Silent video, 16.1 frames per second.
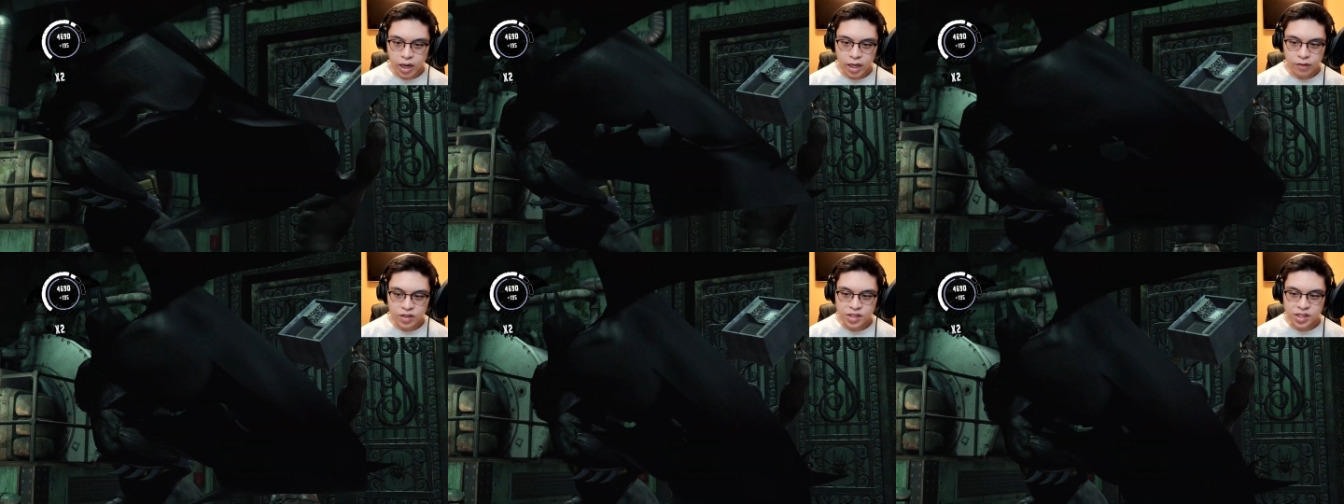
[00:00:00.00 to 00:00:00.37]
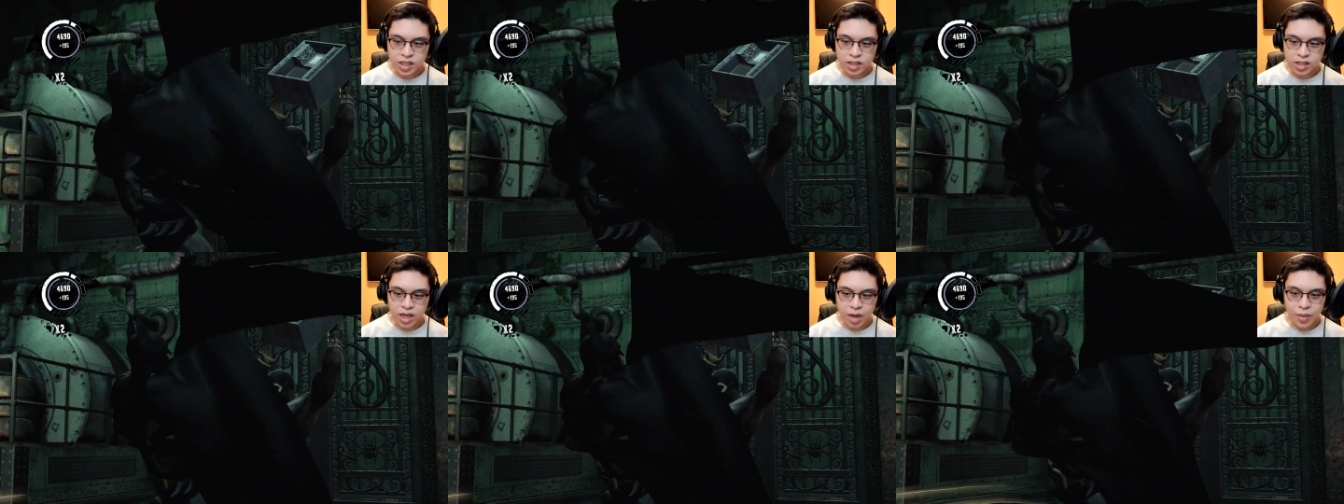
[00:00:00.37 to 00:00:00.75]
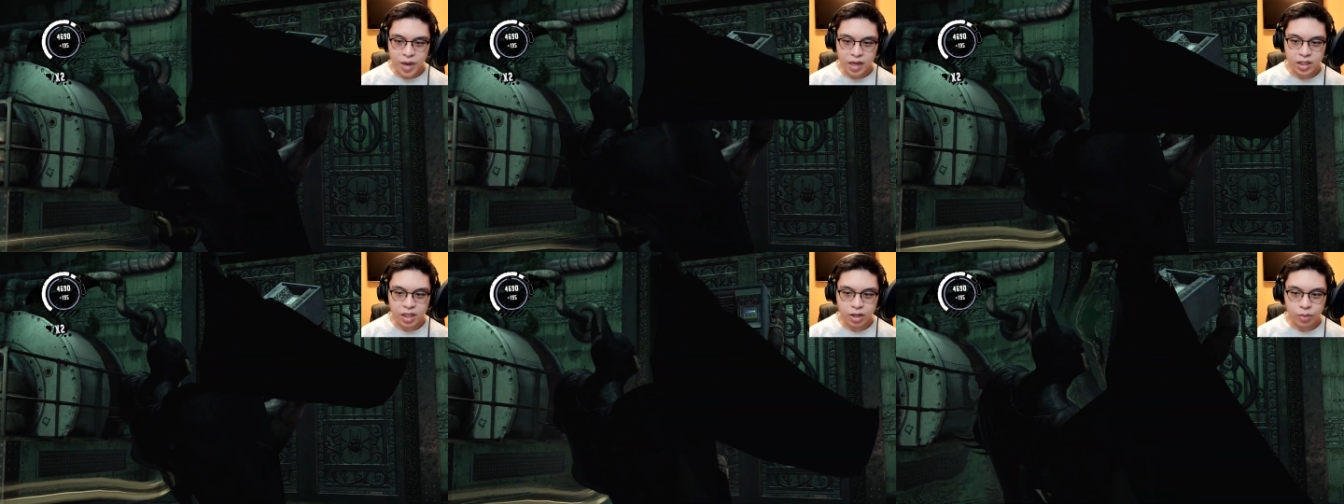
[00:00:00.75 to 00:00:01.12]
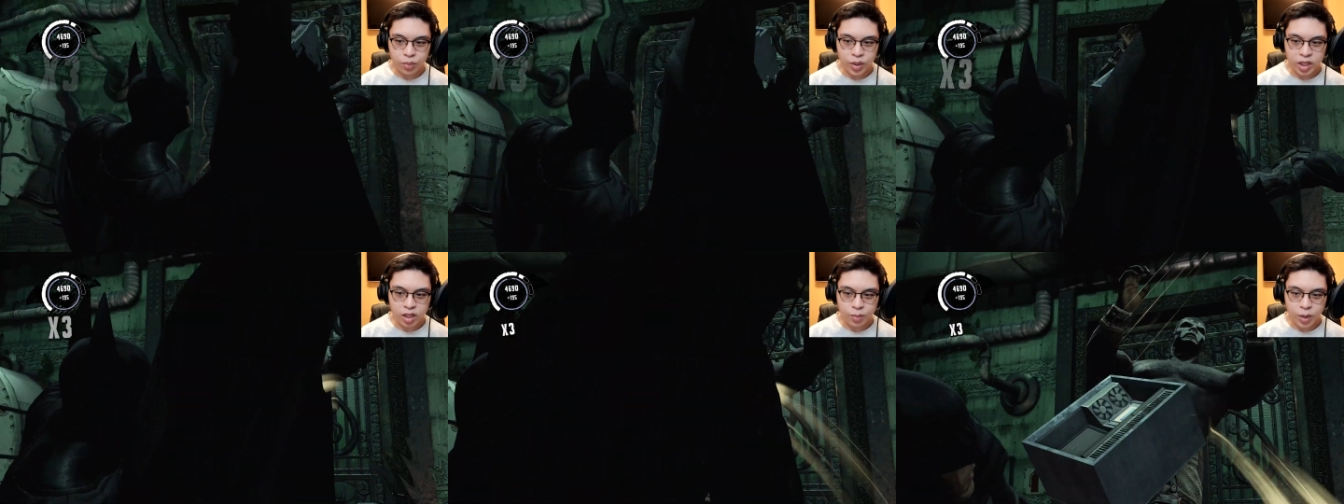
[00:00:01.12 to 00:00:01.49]
I didn't even see this guy back
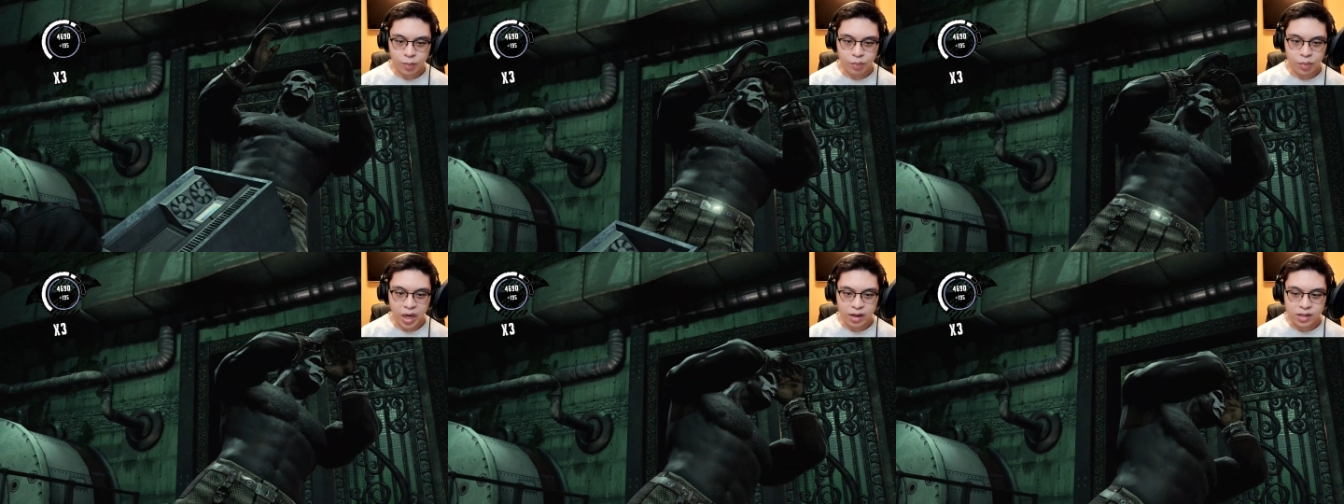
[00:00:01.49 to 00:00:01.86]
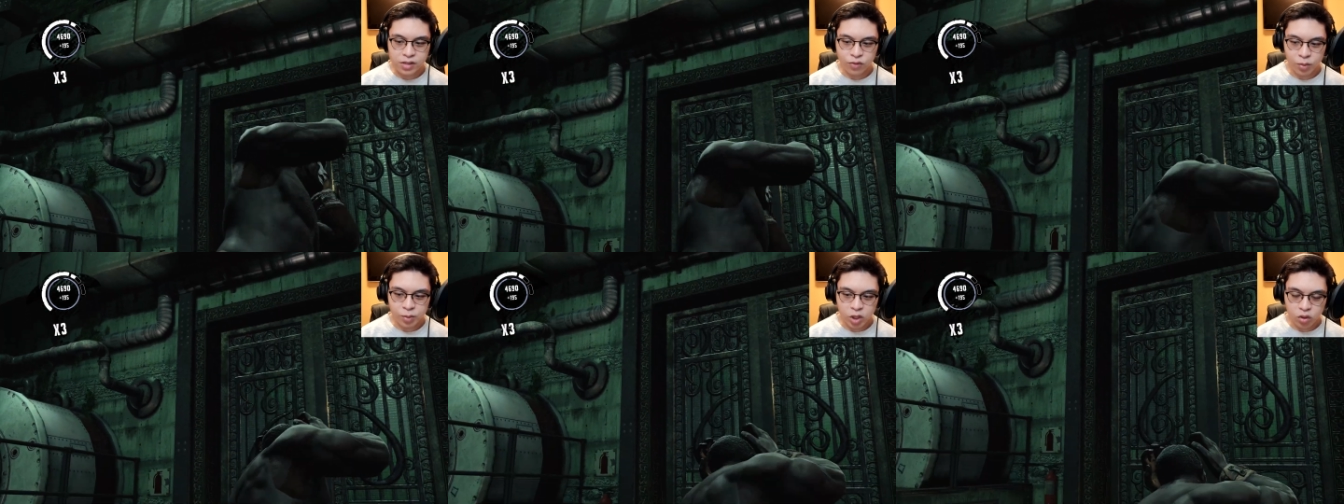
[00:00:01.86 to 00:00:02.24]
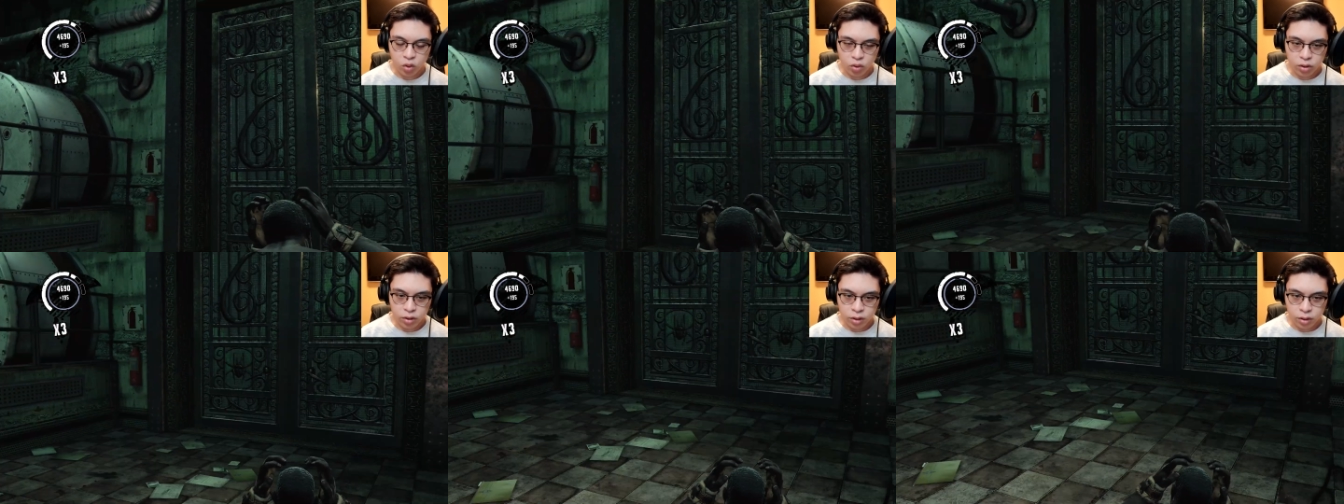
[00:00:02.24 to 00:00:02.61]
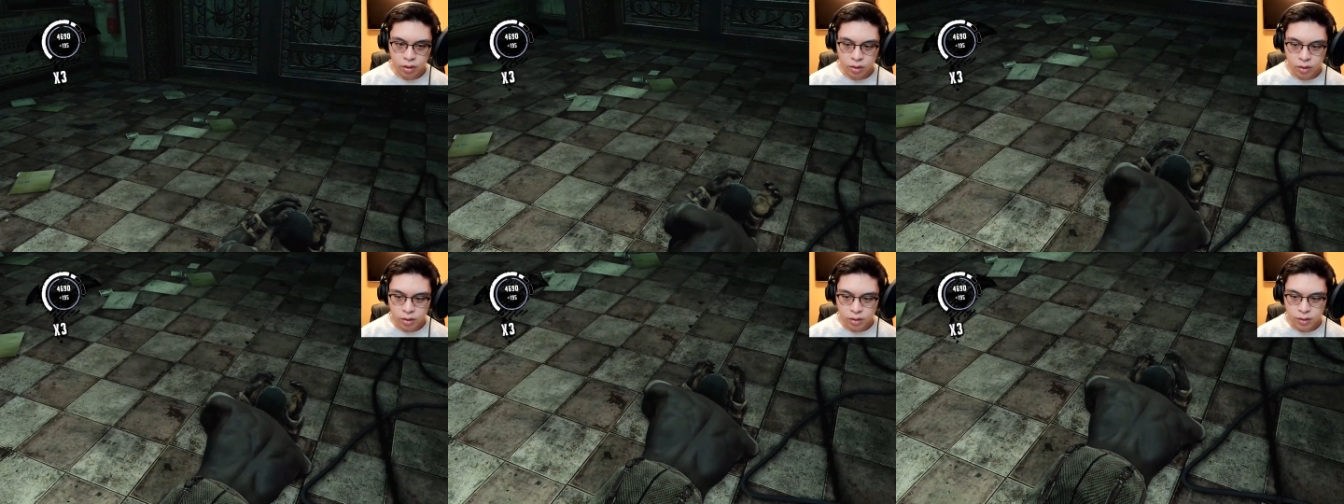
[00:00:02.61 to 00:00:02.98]
here picking up a box from the
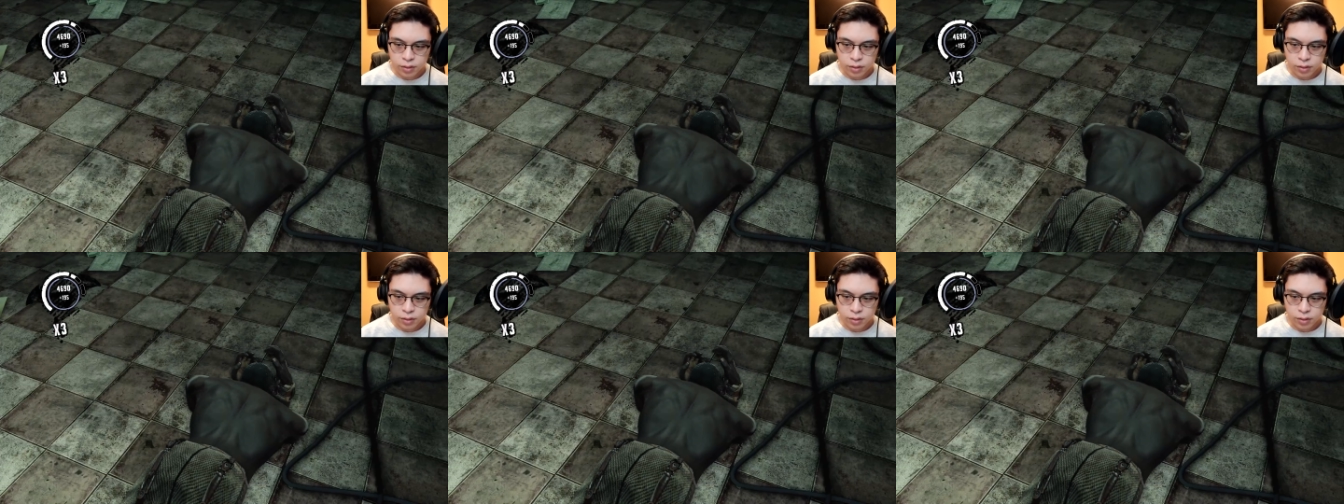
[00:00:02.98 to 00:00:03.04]
corner.